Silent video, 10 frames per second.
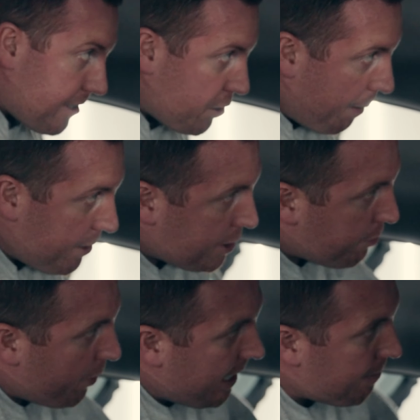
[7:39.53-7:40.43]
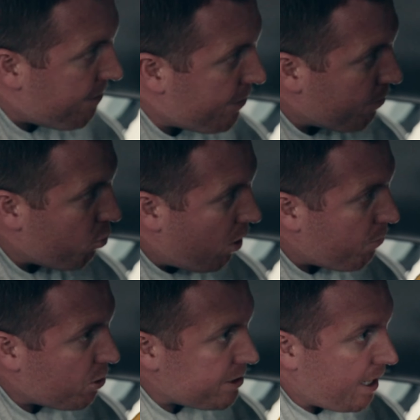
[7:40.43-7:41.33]
So I'm gonna spray down my film one
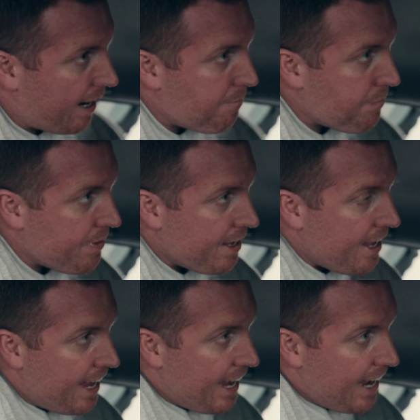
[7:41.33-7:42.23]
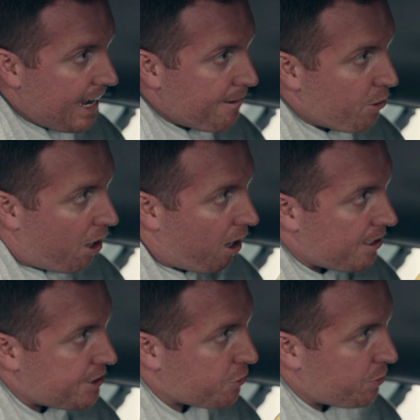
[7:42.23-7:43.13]
more time and do a
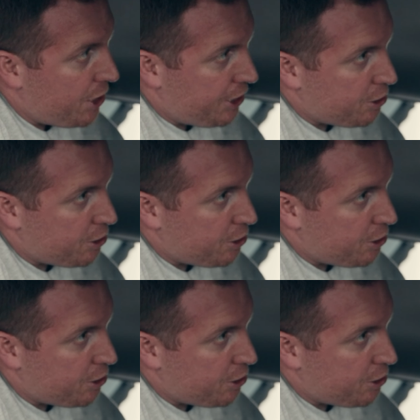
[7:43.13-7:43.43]
hard squeegee.